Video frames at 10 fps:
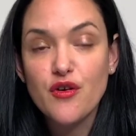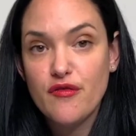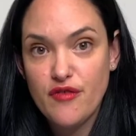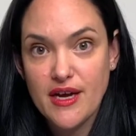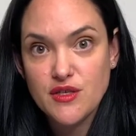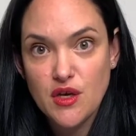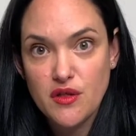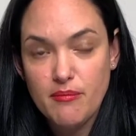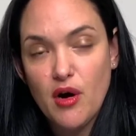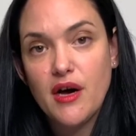effects on the
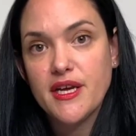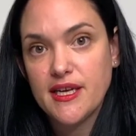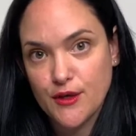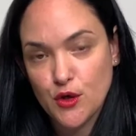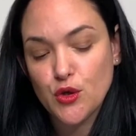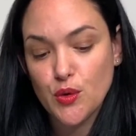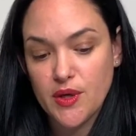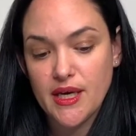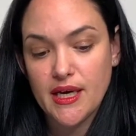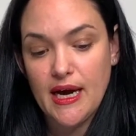body,
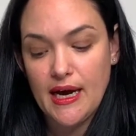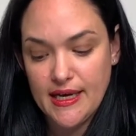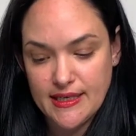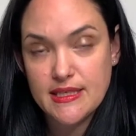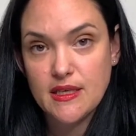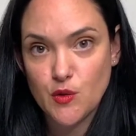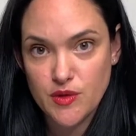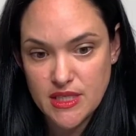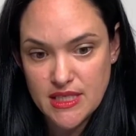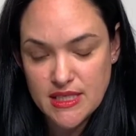including insulin
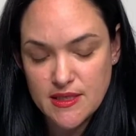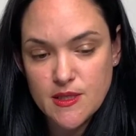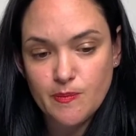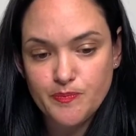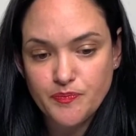resistance.